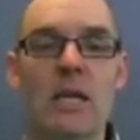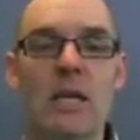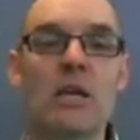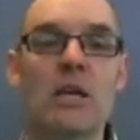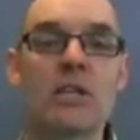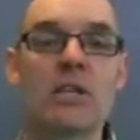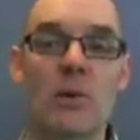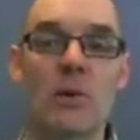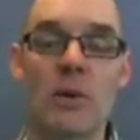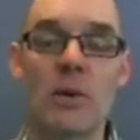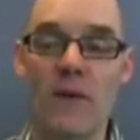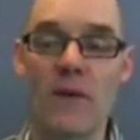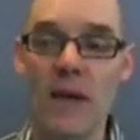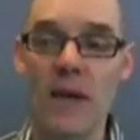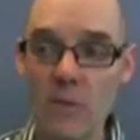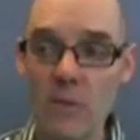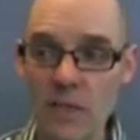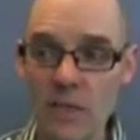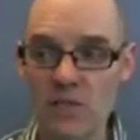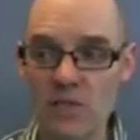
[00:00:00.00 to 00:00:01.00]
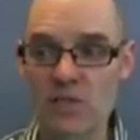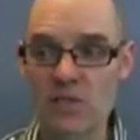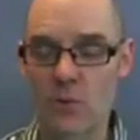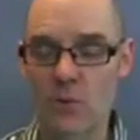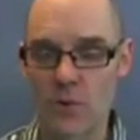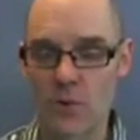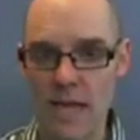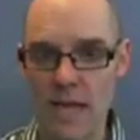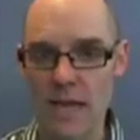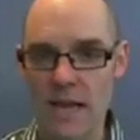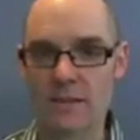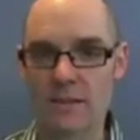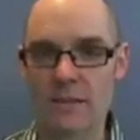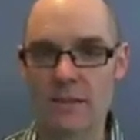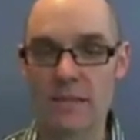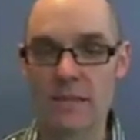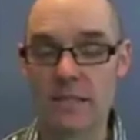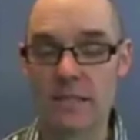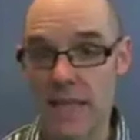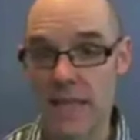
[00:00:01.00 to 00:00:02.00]
So if I want to sort out,
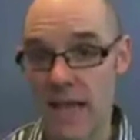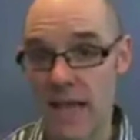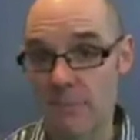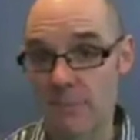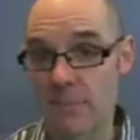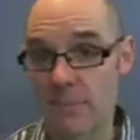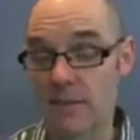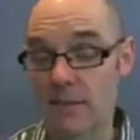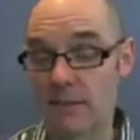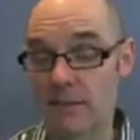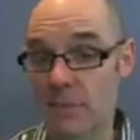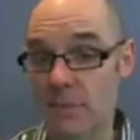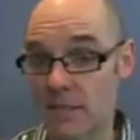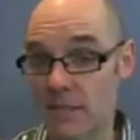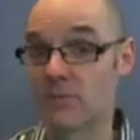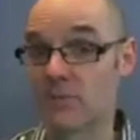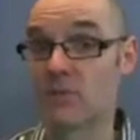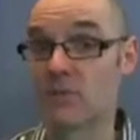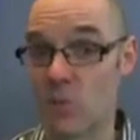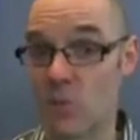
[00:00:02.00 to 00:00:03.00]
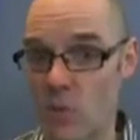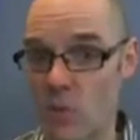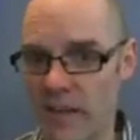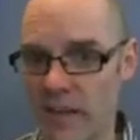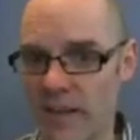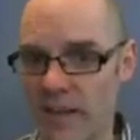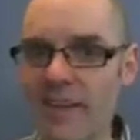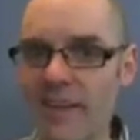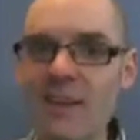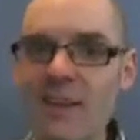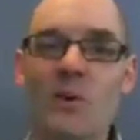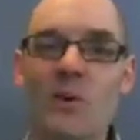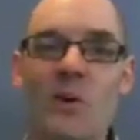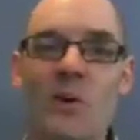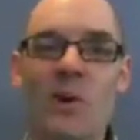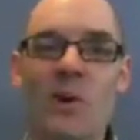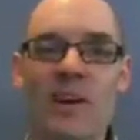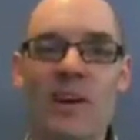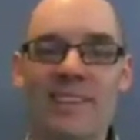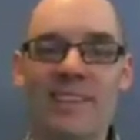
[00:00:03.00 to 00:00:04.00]
did this happen because of sorting,
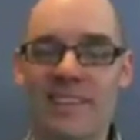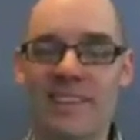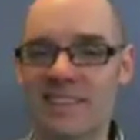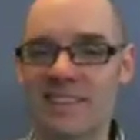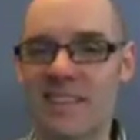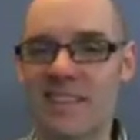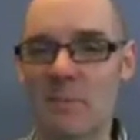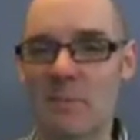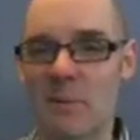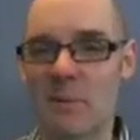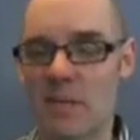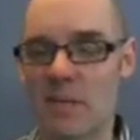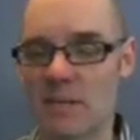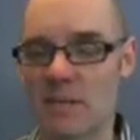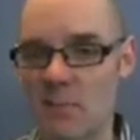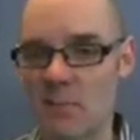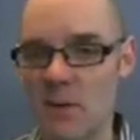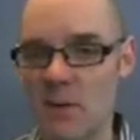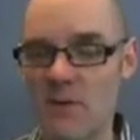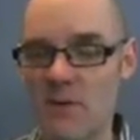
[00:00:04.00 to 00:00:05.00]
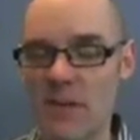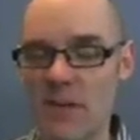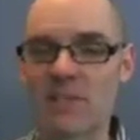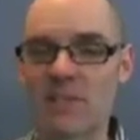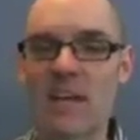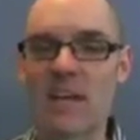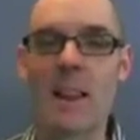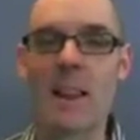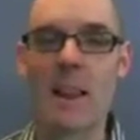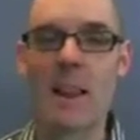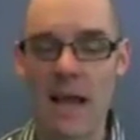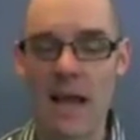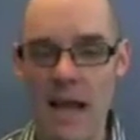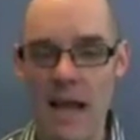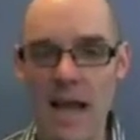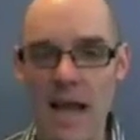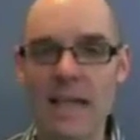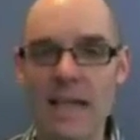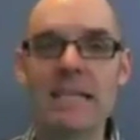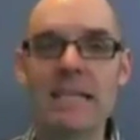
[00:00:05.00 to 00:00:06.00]
or did this happen because of peer effects,
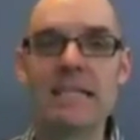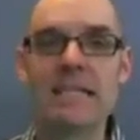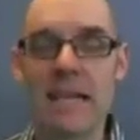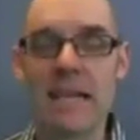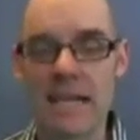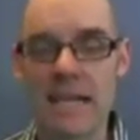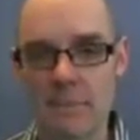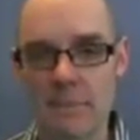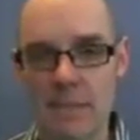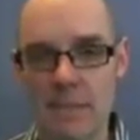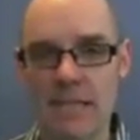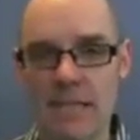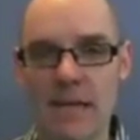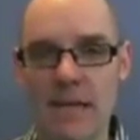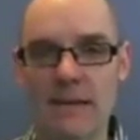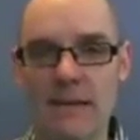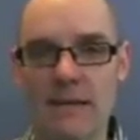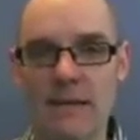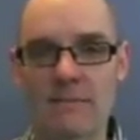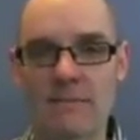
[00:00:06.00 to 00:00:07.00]
I need dynamic data.